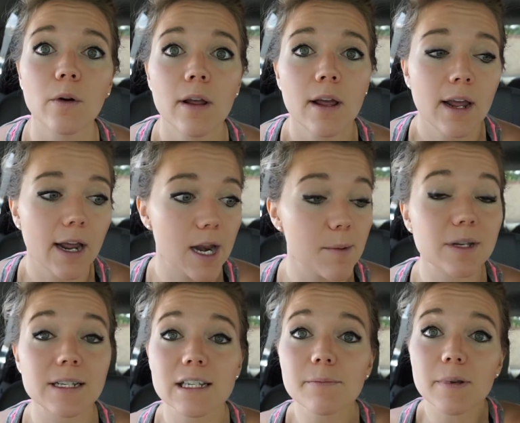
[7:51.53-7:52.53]
And I've
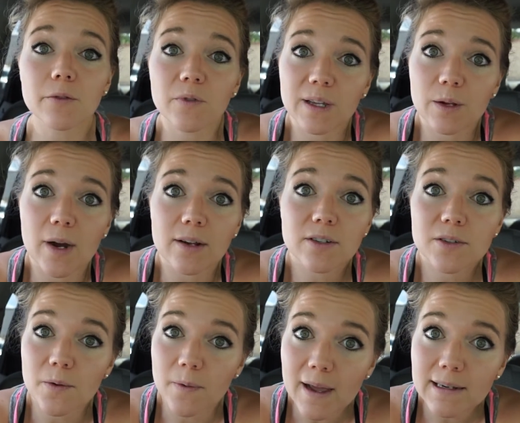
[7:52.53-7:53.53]
been sleeping really well,
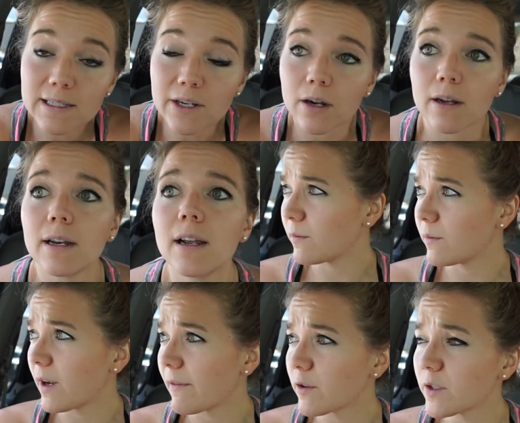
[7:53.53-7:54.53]
so that's good.
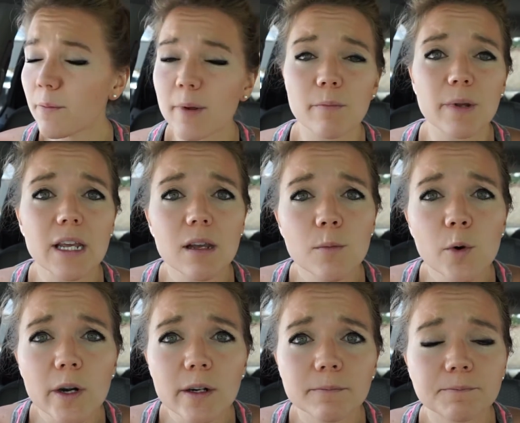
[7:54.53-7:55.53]
I've also been peeing
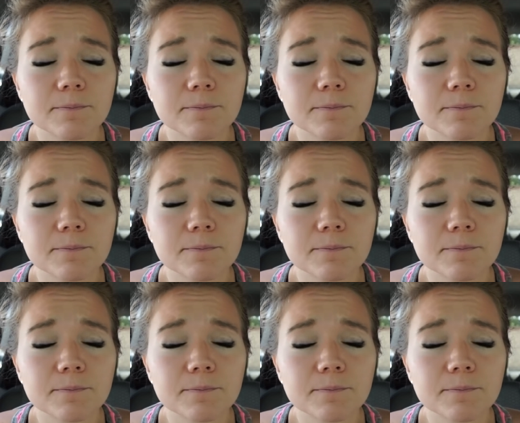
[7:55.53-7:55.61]
more,